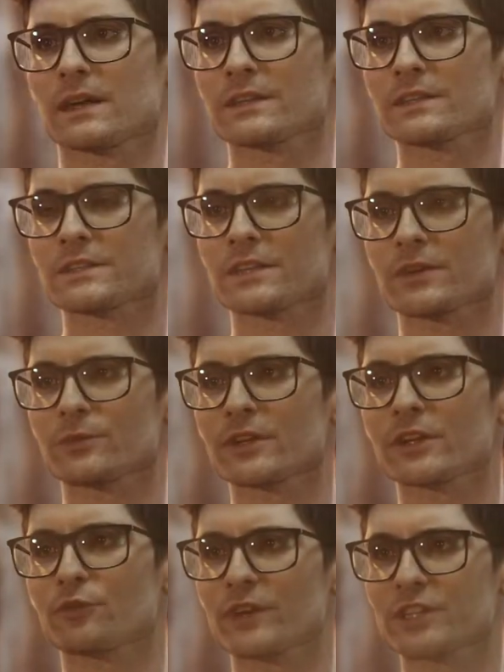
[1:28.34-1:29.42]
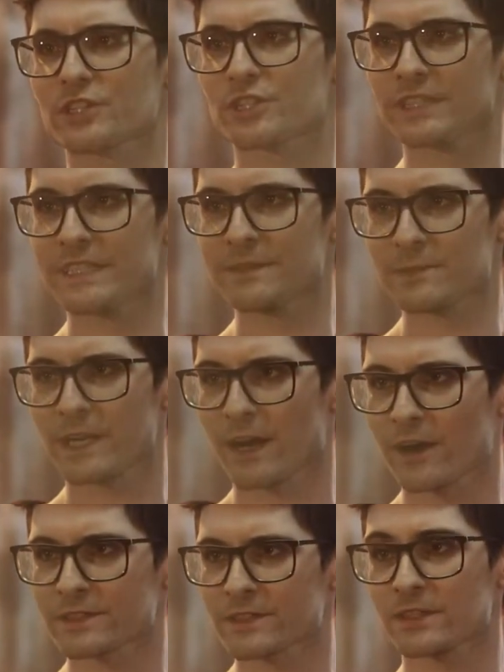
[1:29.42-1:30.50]
Aiden is a really rich, deep
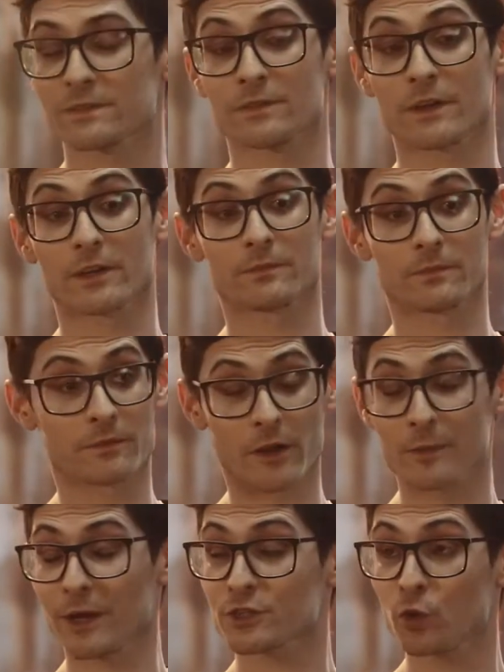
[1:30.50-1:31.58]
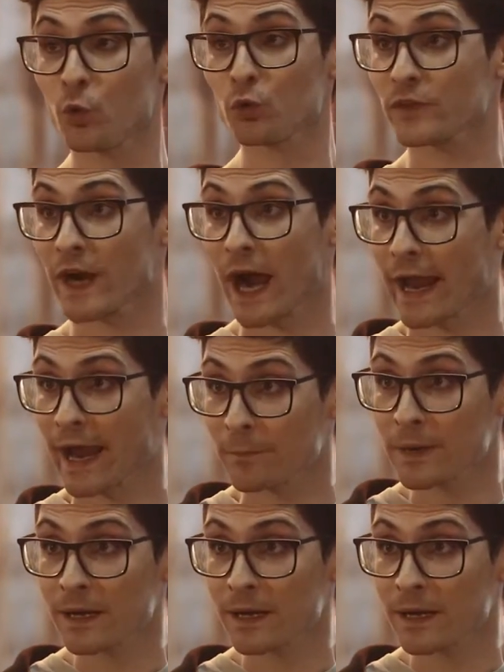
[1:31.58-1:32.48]
character, very much cooler than I am.